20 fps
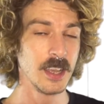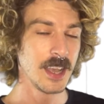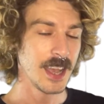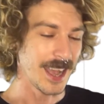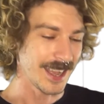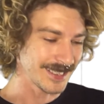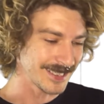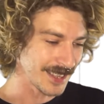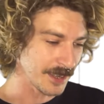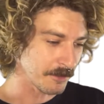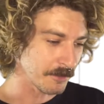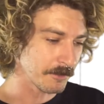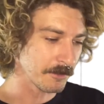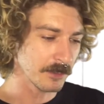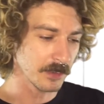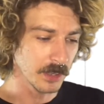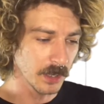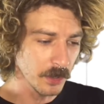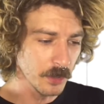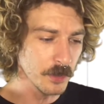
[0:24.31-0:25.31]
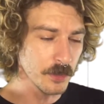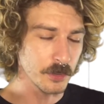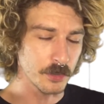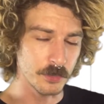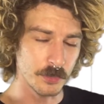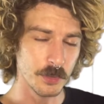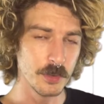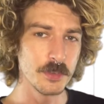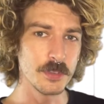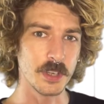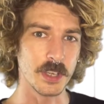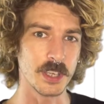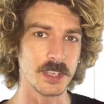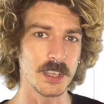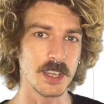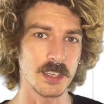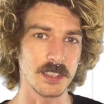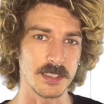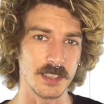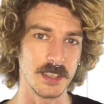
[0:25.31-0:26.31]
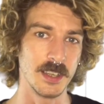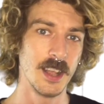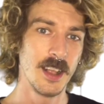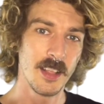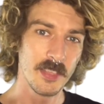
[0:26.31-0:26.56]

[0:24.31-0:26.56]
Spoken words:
As they flow through the conductor,